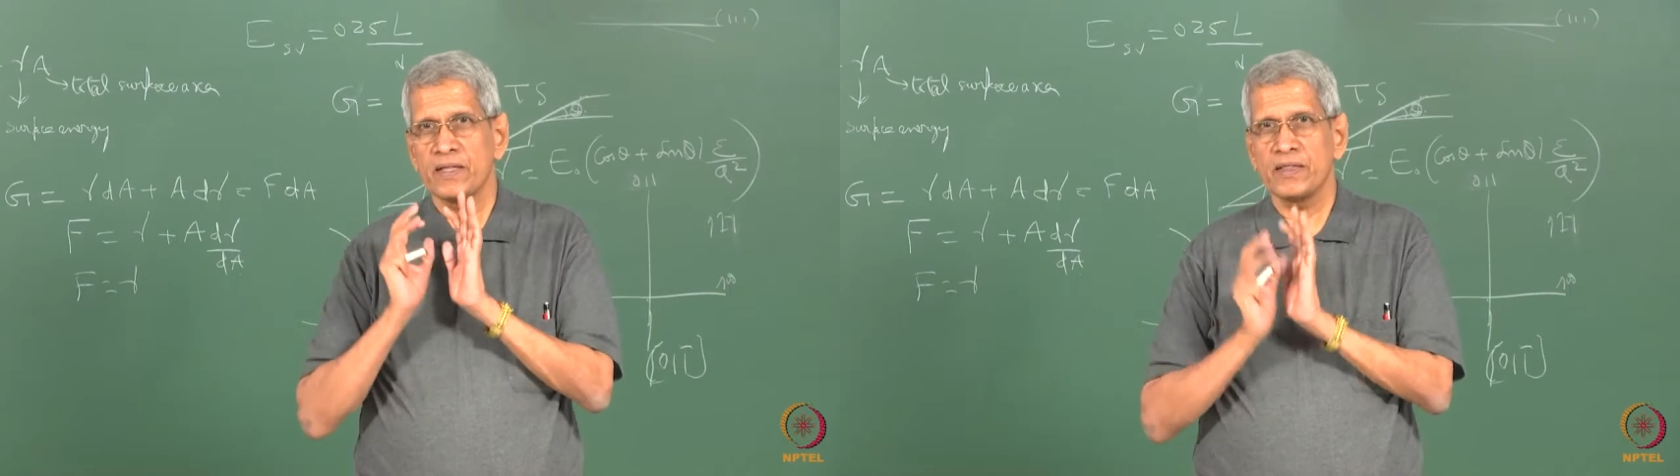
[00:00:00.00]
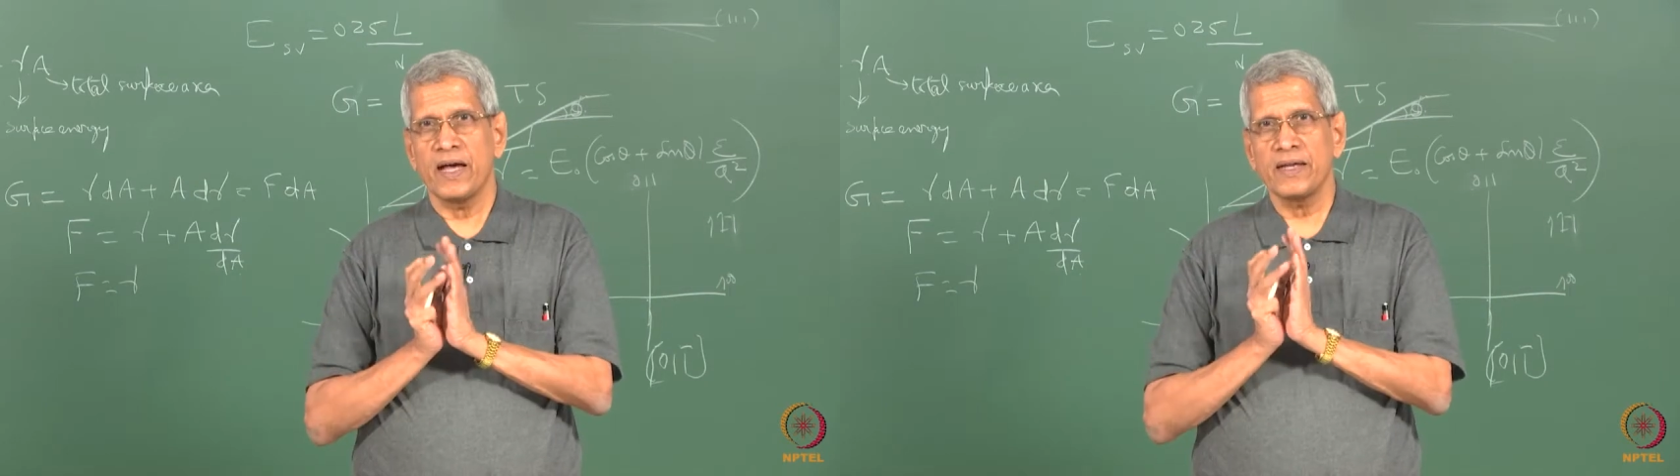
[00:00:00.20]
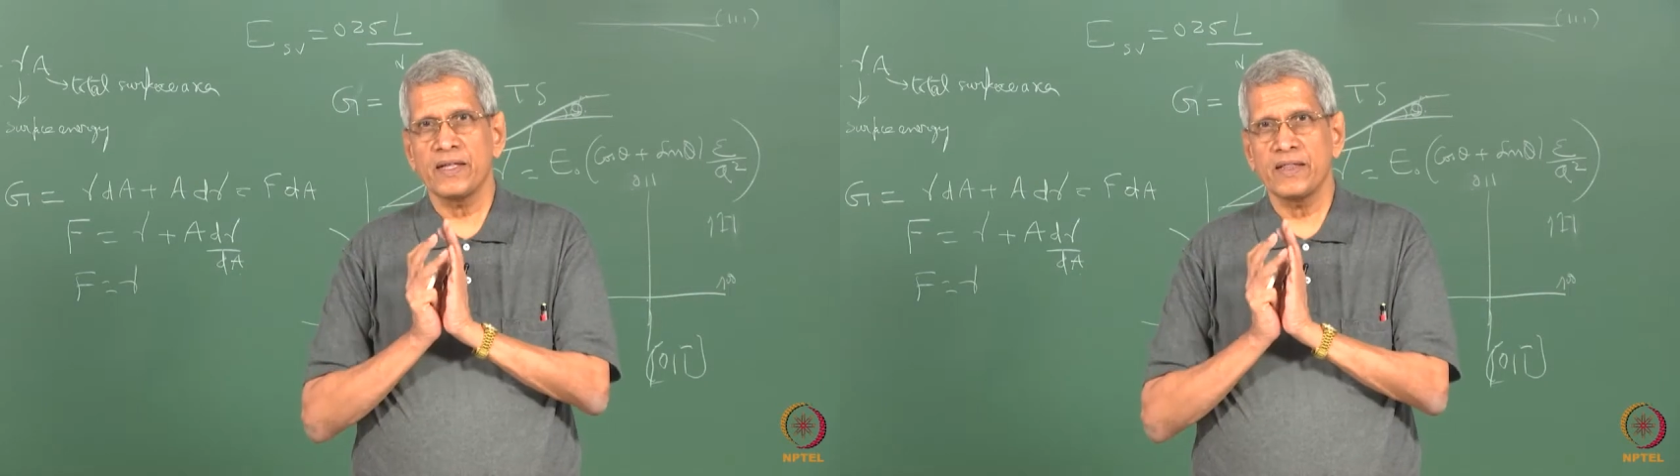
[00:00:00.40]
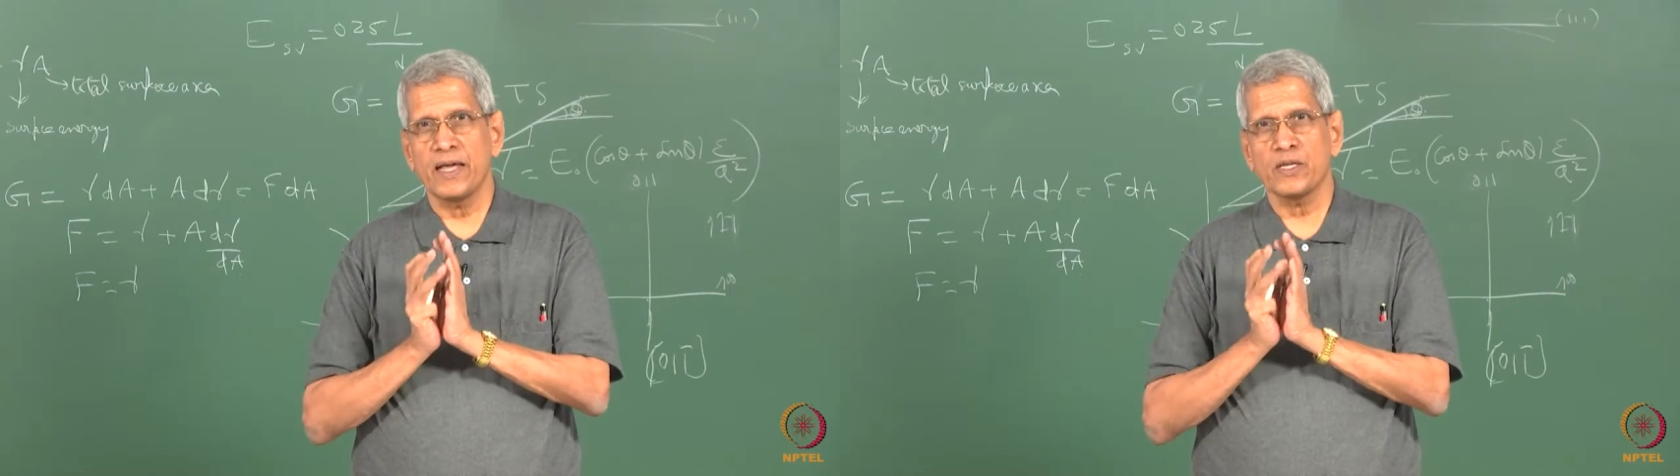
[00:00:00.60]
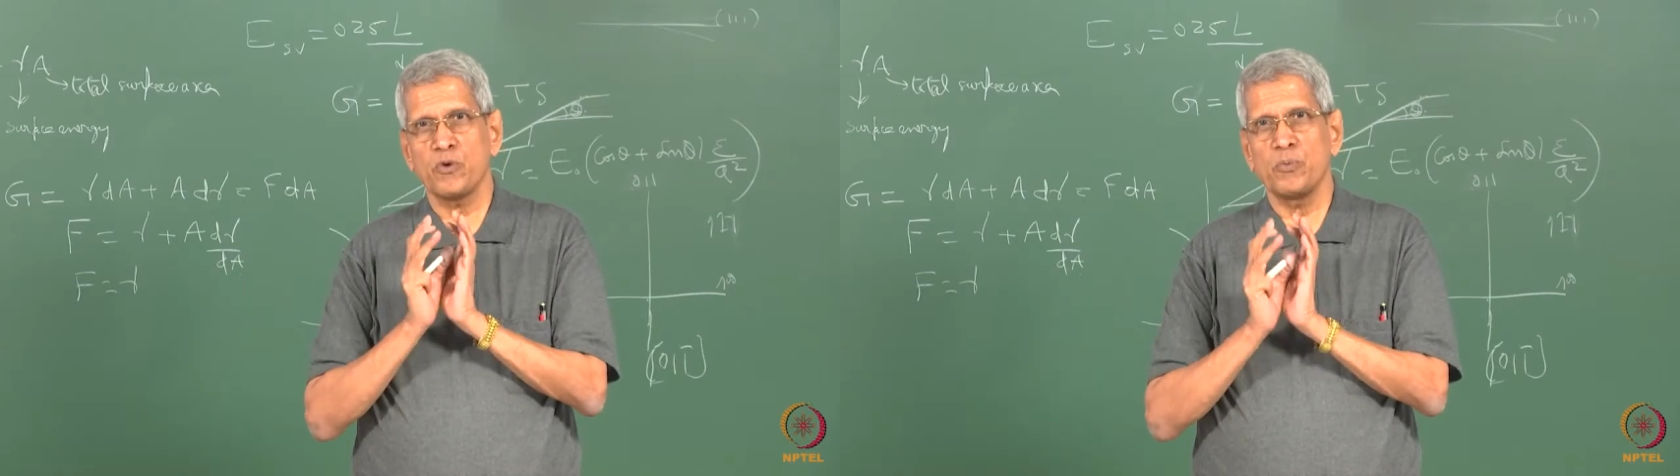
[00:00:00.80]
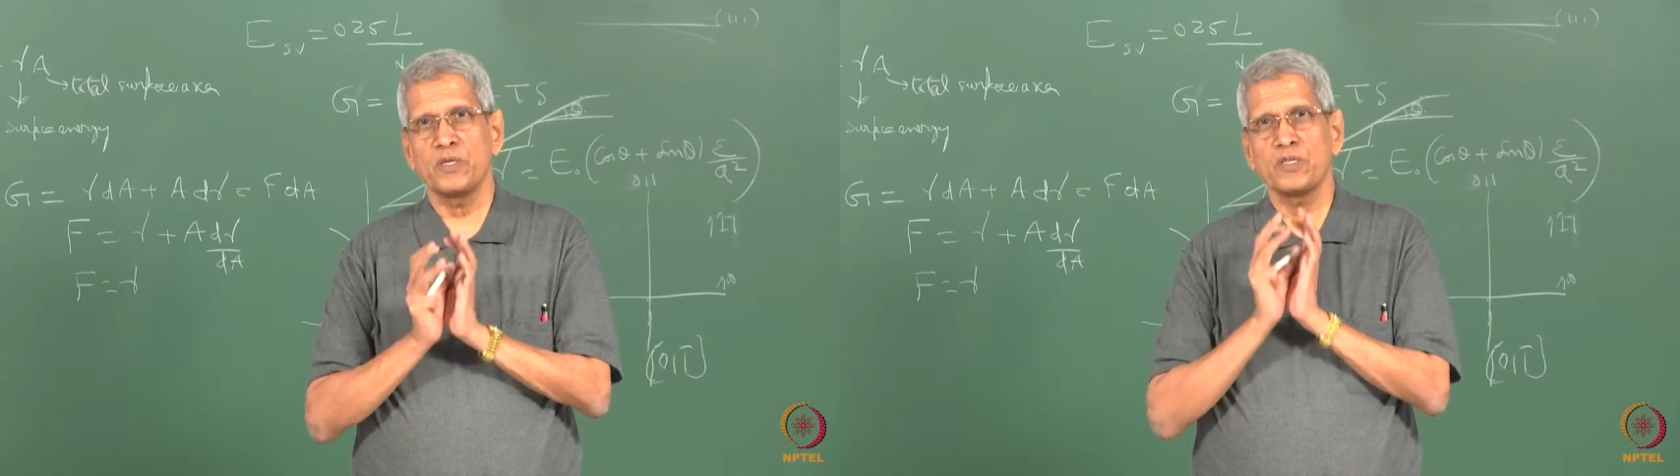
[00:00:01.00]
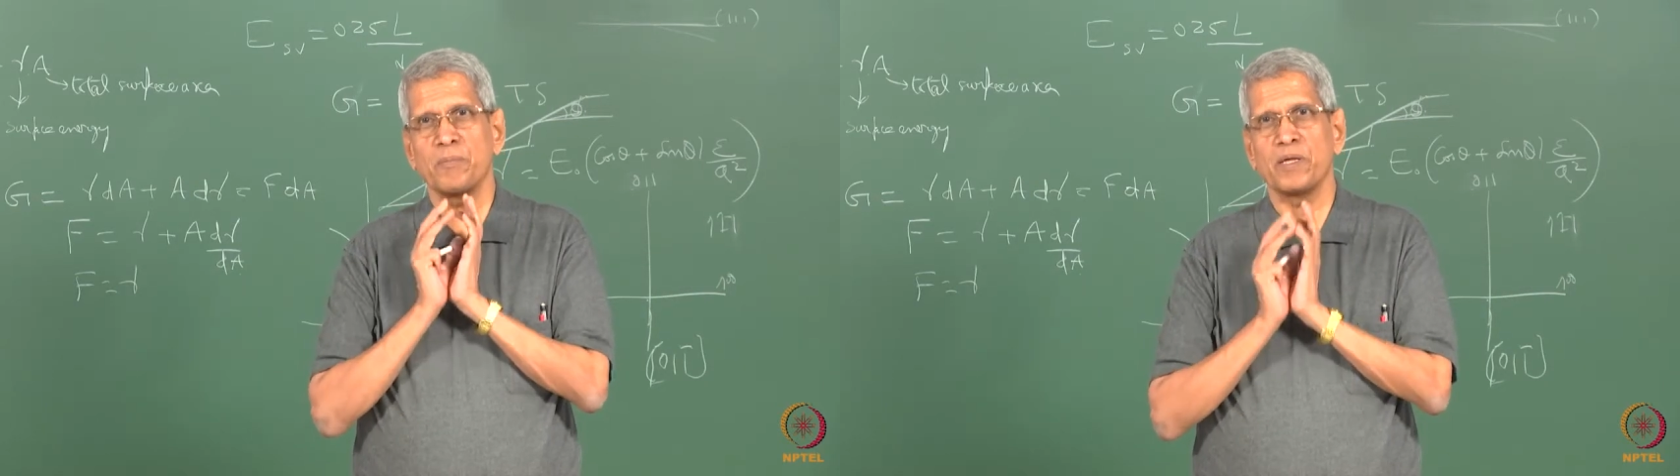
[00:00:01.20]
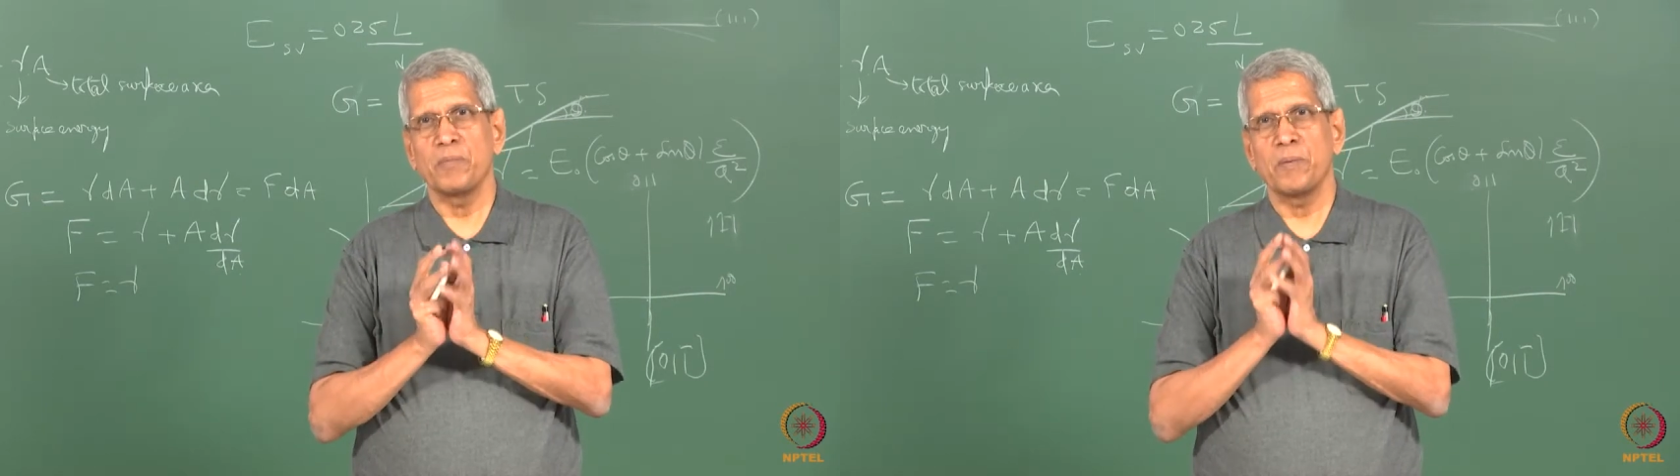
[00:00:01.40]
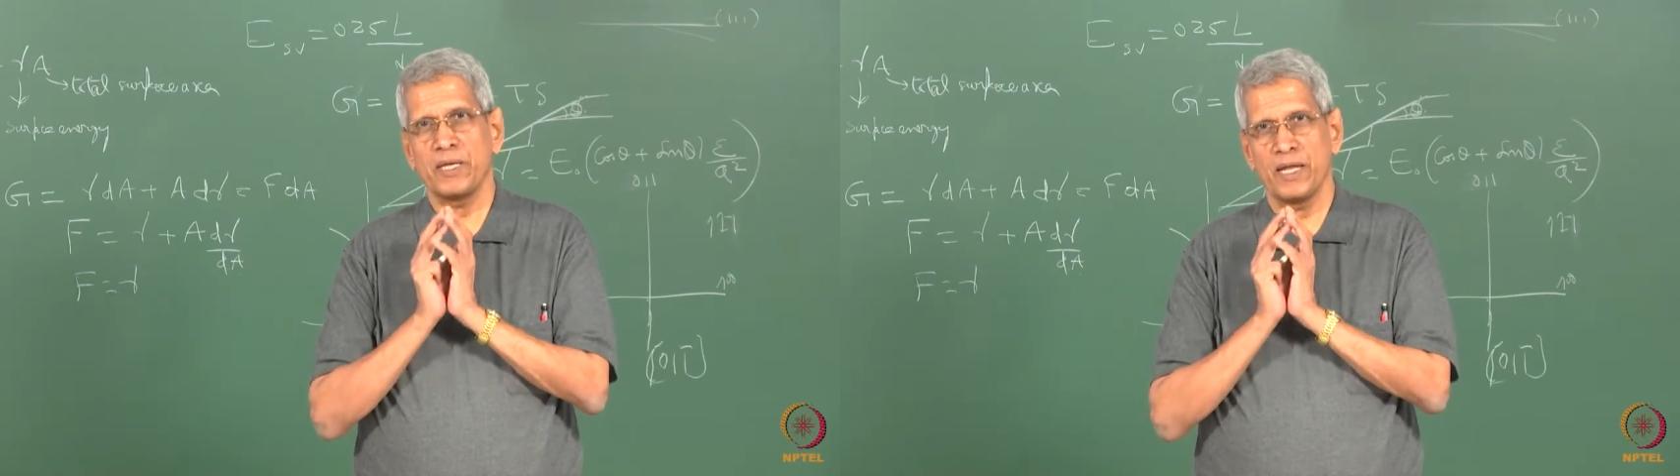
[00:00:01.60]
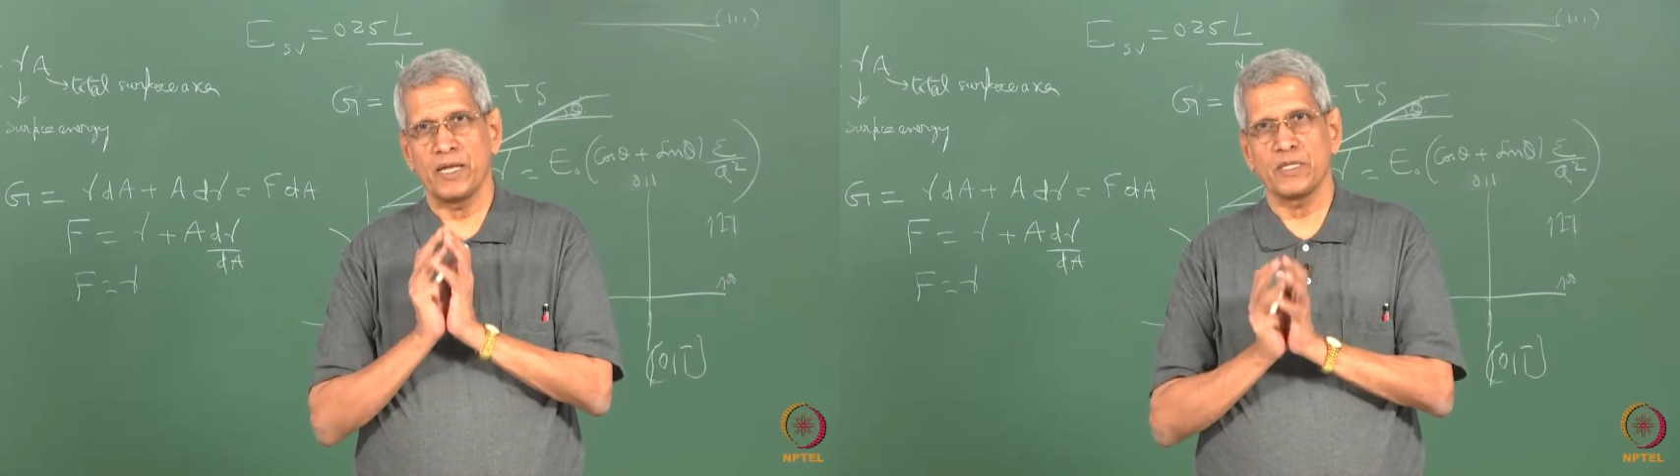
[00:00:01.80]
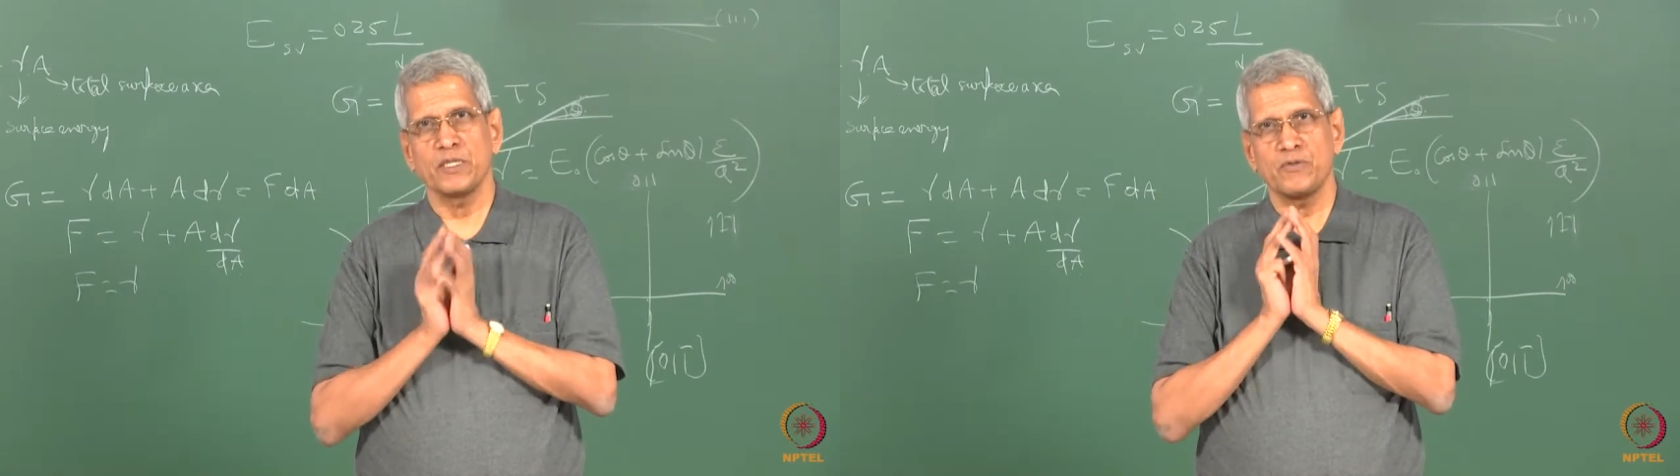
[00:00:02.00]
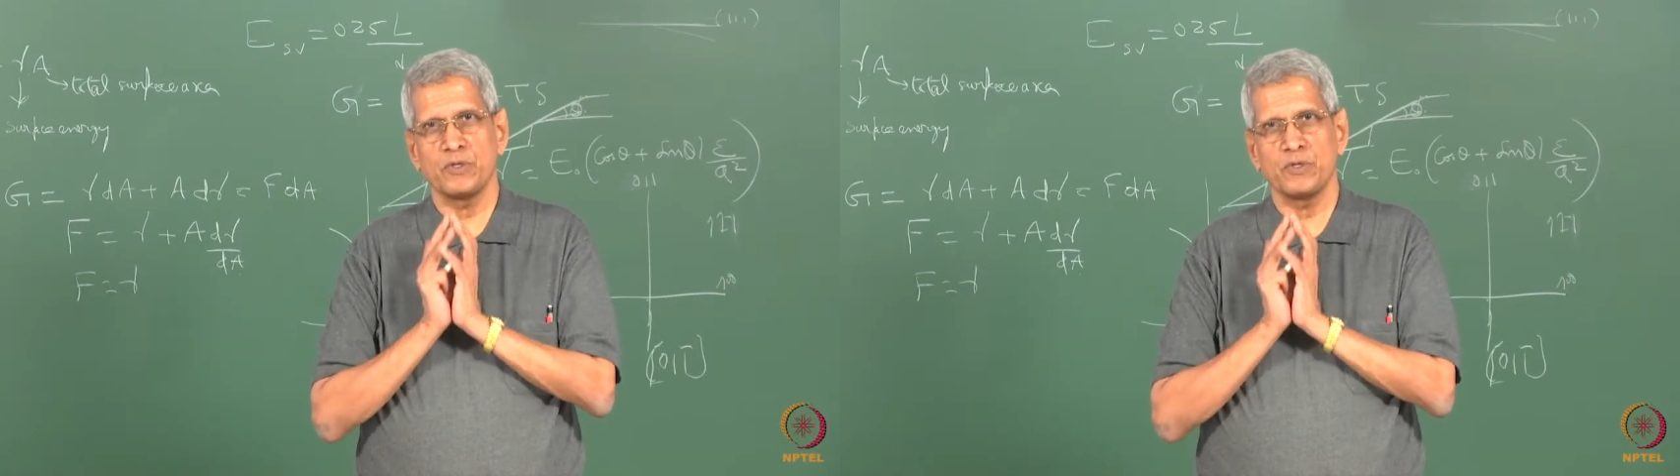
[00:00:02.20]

that there could be some minimum in energies